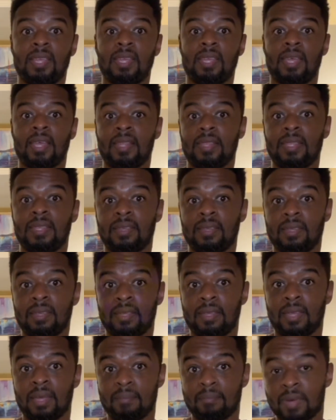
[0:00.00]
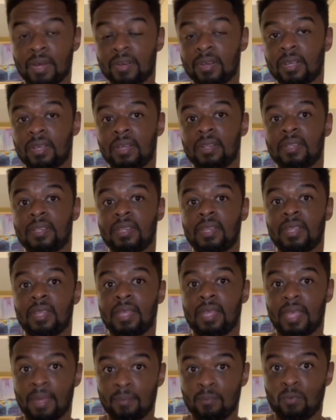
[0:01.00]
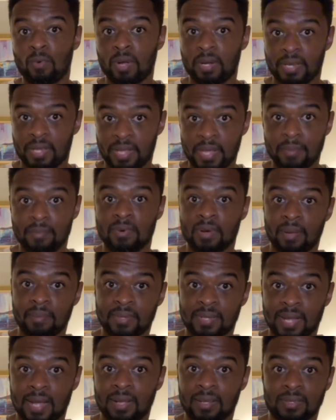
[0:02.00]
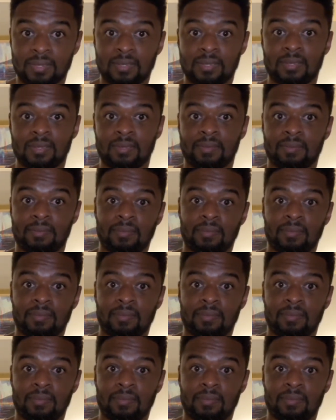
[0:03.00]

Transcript: and the American M1 Abrams tanks.